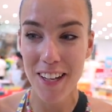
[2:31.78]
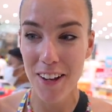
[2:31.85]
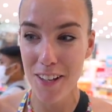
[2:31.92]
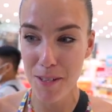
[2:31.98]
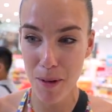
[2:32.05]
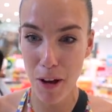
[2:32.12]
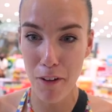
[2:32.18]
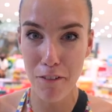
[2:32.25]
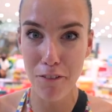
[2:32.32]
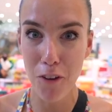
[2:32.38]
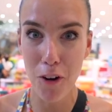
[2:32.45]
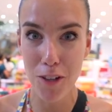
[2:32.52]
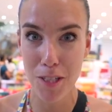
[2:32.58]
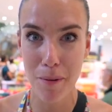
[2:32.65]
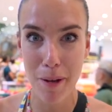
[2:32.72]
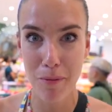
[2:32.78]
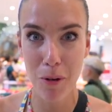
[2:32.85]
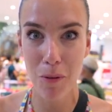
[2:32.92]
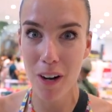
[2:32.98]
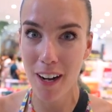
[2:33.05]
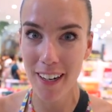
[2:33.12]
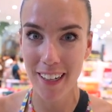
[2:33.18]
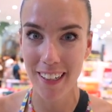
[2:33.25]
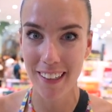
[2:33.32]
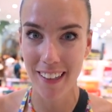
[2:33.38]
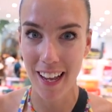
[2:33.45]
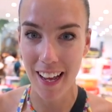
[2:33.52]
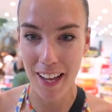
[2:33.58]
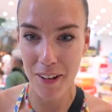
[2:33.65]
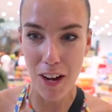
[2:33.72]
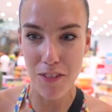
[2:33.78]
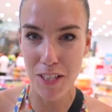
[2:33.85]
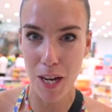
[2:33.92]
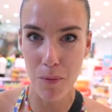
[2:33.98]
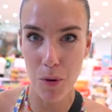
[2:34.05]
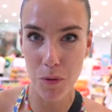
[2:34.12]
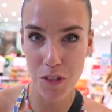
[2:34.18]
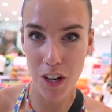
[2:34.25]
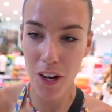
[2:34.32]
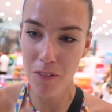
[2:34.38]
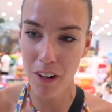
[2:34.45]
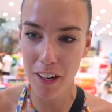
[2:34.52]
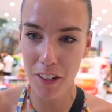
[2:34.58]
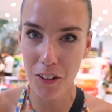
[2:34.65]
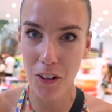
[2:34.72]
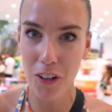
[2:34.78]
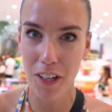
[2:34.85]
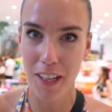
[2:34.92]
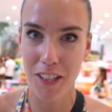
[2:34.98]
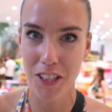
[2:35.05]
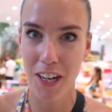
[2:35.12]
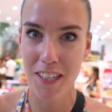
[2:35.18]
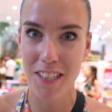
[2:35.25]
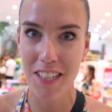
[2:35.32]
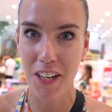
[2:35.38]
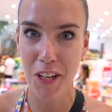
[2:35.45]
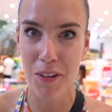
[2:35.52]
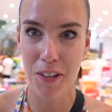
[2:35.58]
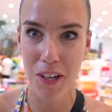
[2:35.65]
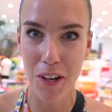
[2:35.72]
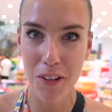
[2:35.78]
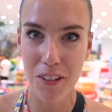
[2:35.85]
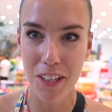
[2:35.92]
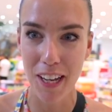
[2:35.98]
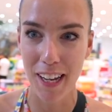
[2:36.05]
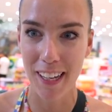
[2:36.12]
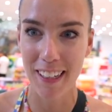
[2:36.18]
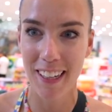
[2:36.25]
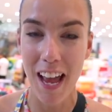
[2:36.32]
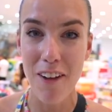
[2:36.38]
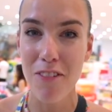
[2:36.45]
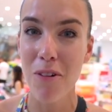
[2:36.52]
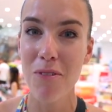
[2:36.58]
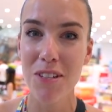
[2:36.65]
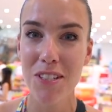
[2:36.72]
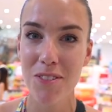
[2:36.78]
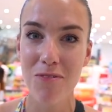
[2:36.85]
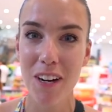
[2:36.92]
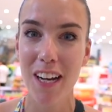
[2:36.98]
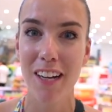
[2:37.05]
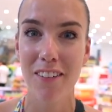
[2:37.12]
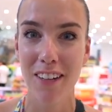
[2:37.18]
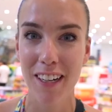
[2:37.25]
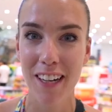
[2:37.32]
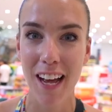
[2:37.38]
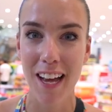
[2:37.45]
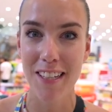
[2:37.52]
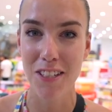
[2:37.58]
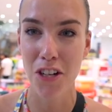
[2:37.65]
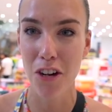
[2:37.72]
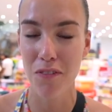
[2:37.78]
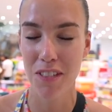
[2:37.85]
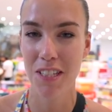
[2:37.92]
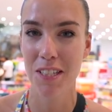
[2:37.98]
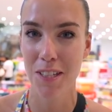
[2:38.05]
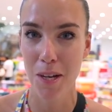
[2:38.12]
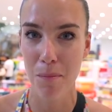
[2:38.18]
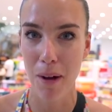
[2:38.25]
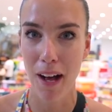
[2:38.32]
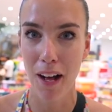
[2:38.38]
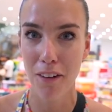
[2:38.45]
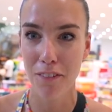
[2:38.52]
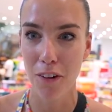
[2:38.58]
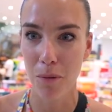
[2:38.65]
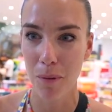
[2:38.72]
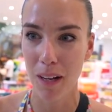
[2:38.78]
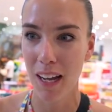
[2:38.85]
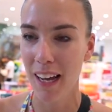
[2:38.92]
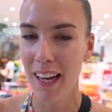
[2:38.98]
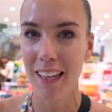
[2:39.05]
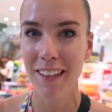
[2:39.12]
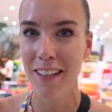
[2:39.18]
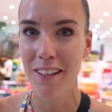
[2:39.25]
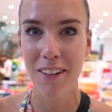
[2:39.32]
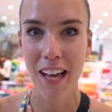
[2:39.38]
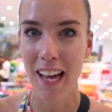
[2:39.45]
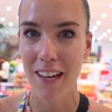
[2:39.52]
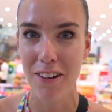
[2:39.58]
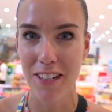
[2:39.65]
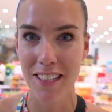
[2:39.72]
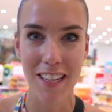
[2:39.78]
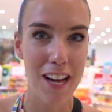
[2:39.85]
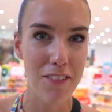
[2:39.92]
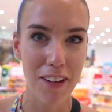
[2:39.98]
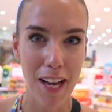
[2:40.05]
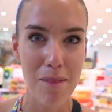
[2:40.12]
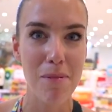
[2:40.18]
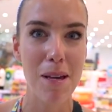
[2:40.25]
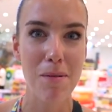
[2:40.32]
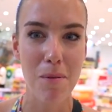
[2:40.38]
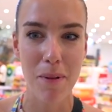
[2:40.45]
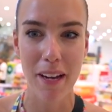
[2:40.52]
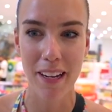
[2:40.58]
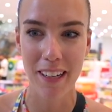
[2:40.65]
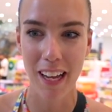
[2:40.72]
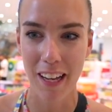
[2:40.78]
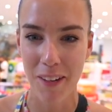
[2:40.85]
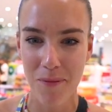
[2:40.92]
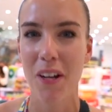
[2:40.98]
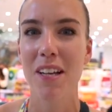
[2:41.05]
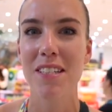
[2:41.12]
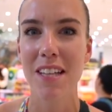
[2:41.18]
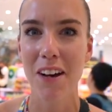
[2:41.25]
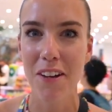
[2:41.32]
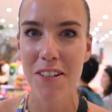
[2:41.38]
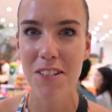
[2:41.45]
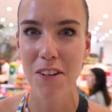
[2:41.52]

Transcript: There was about 40 people working in there. Every time you turn around a corner, they tried to sell you a new thing. Everyone was really, really nice and obviously super helpful, but like in the UK, you would never get people being like trying to sell you